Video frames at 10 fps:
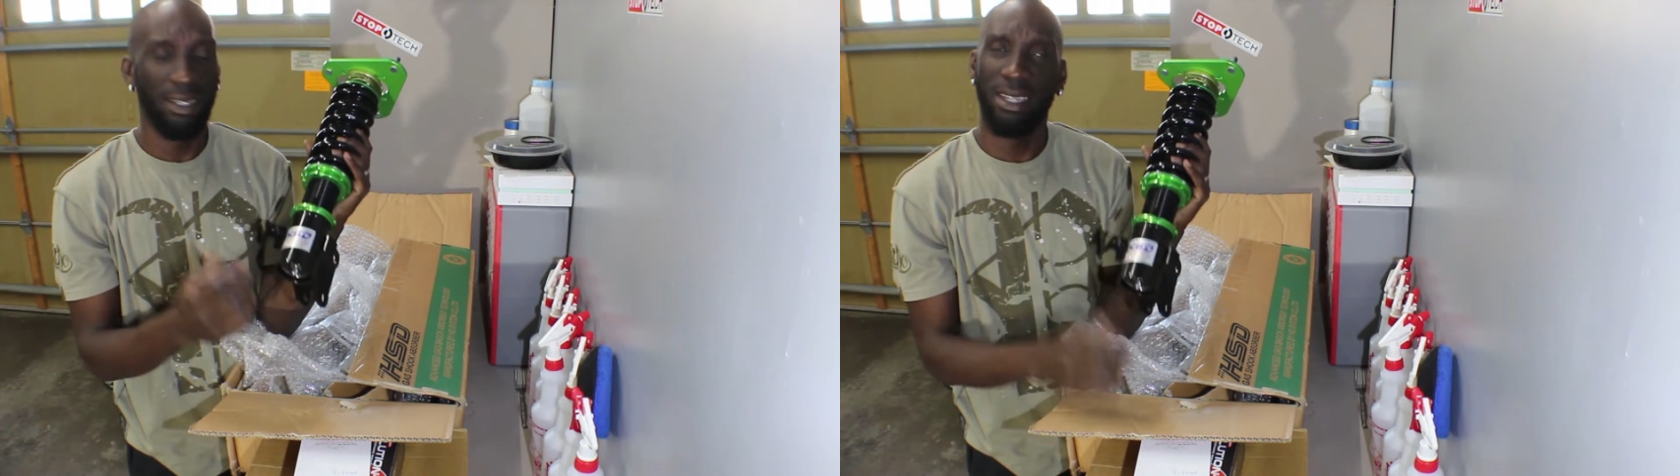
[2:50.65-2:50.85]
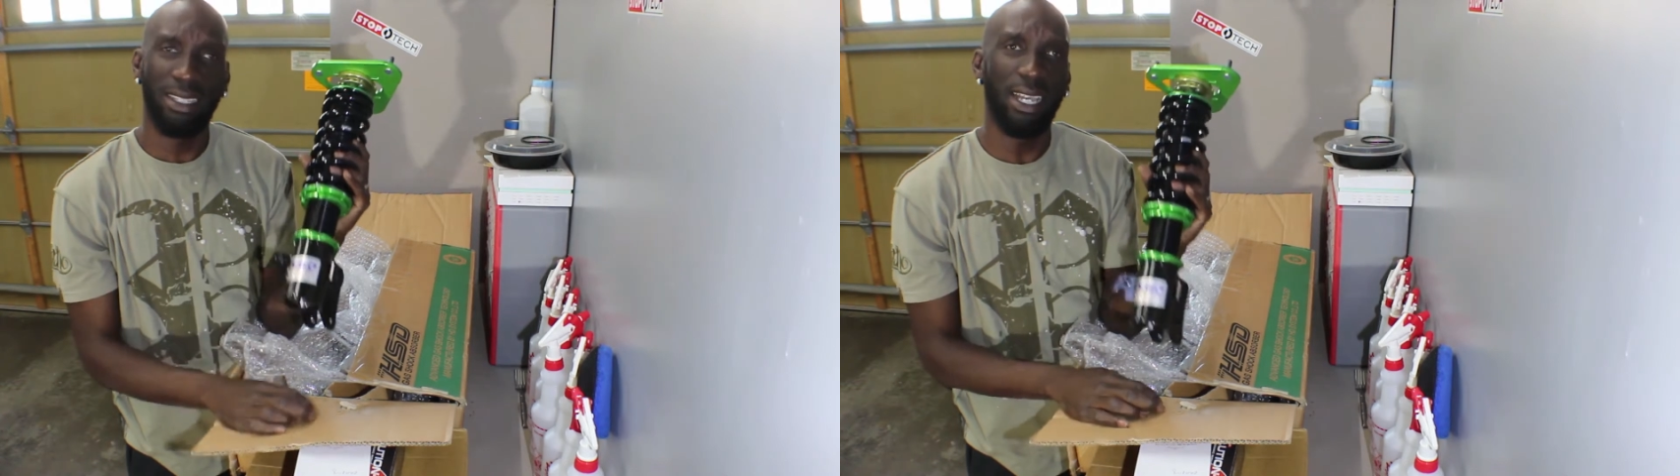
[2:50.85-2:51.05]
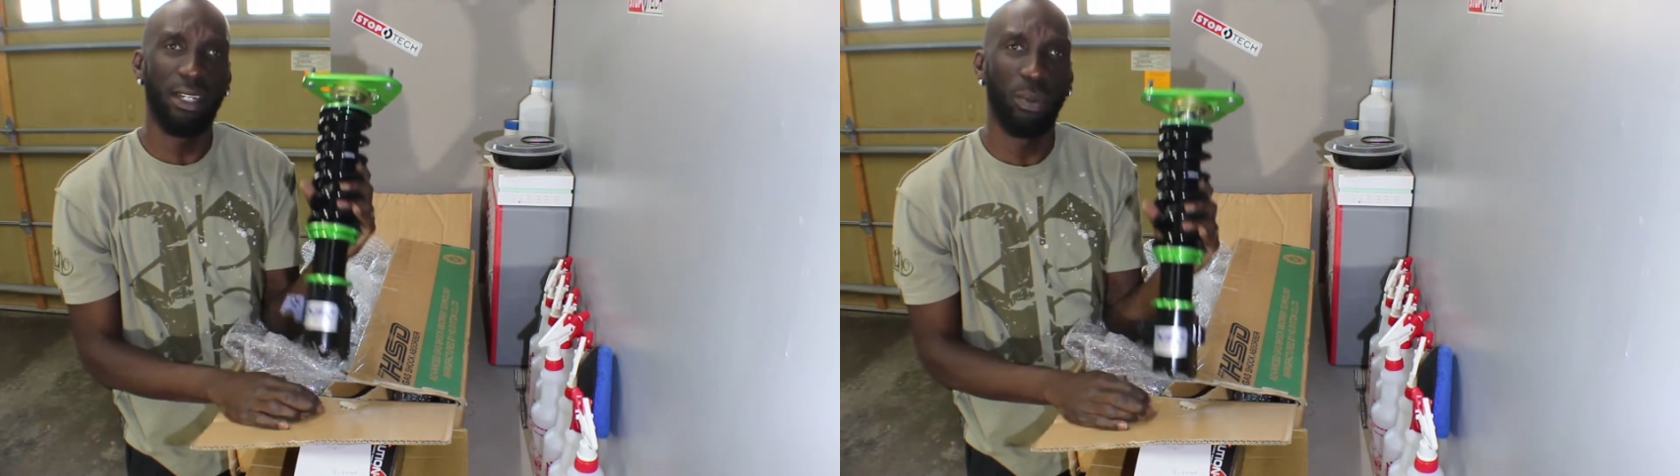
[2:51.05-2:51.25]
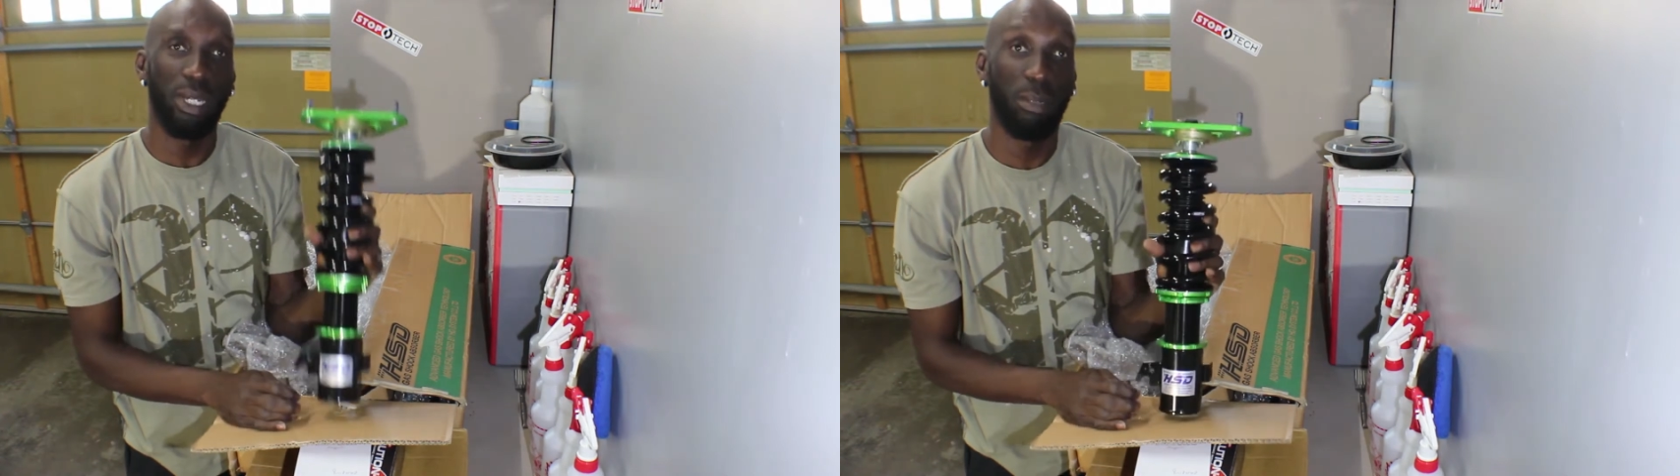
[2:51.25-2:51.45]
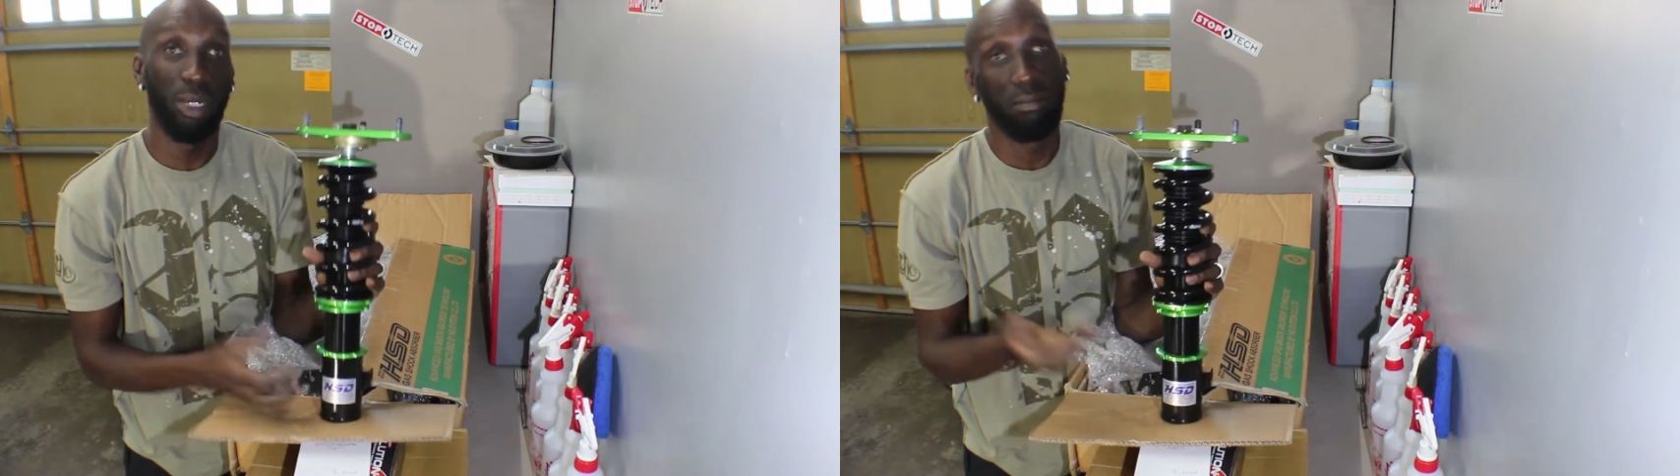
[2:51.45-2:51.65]
It's kind of
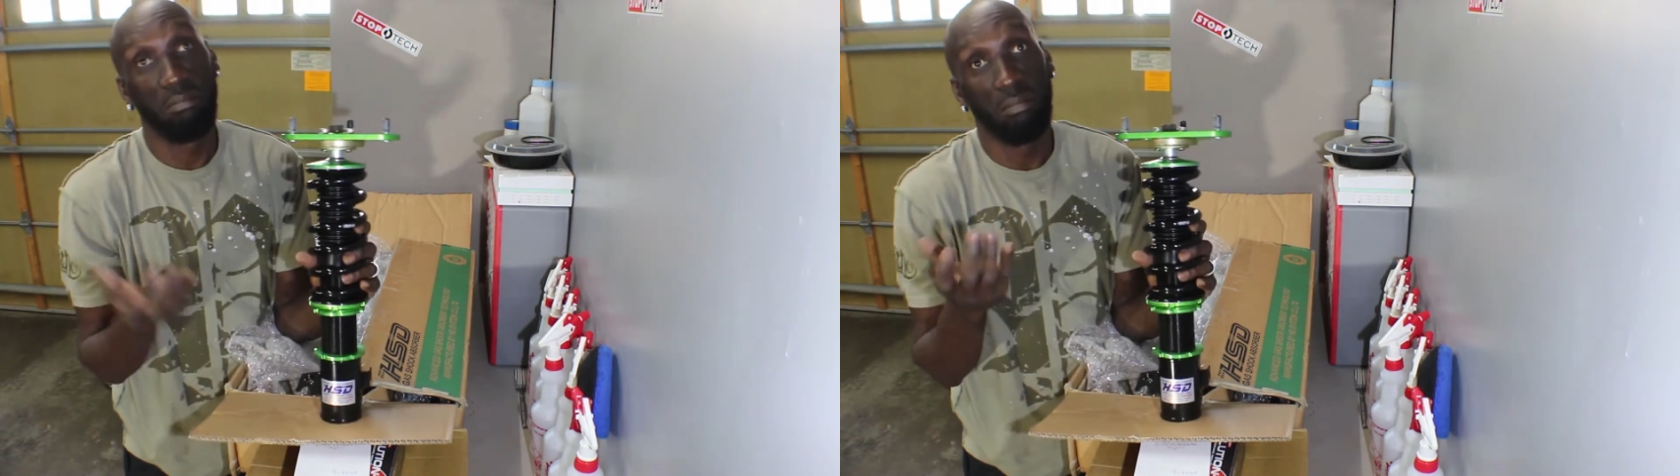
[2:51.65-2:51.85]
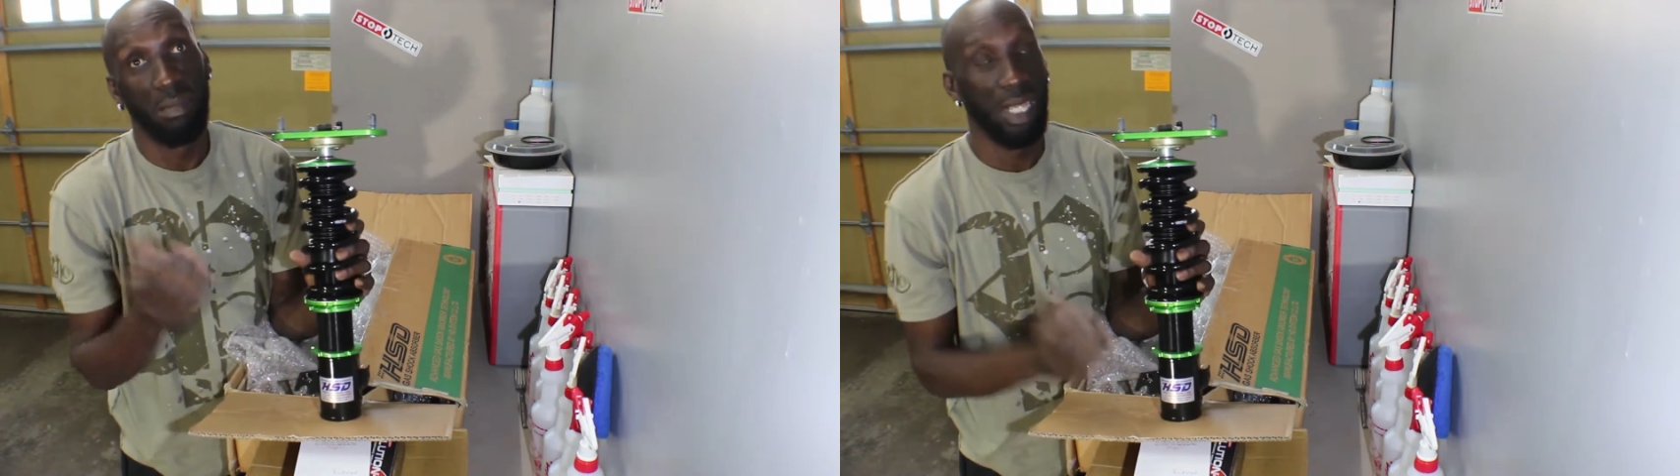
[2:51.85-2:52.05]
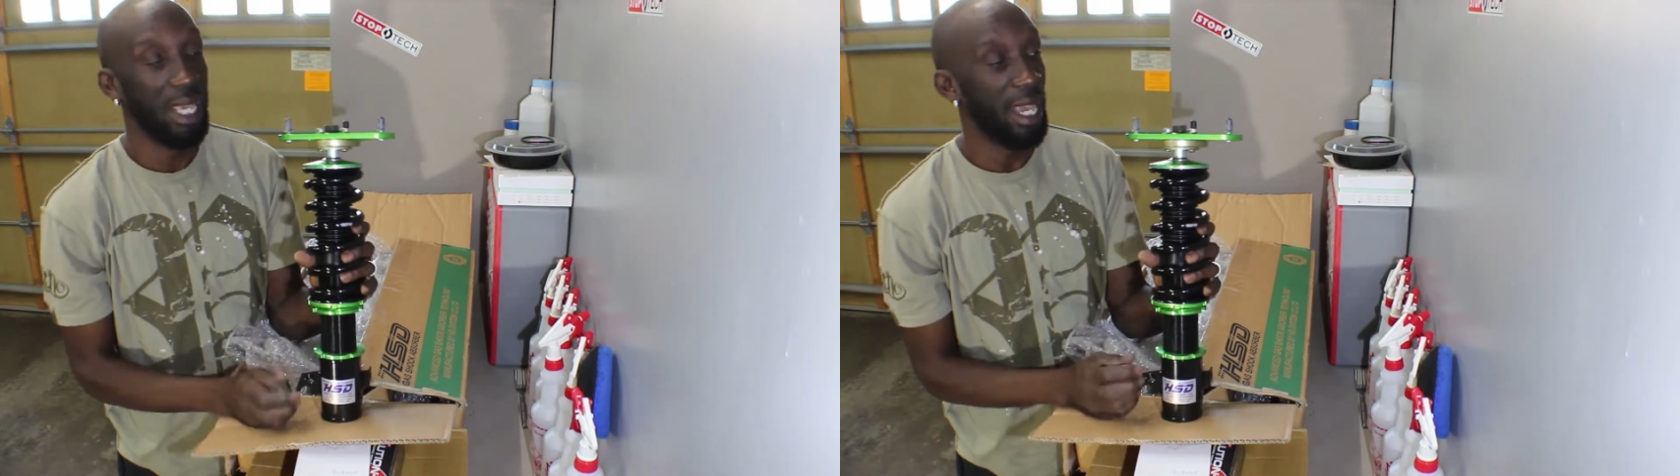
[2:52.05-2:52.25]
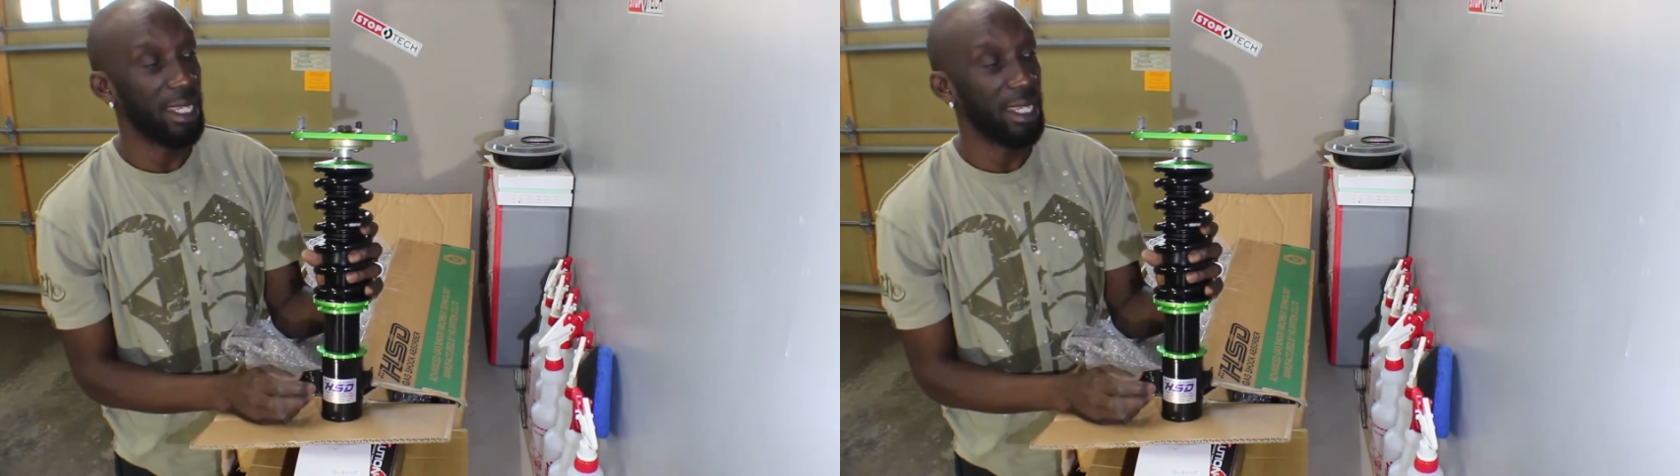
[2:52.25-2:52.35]
weird, but I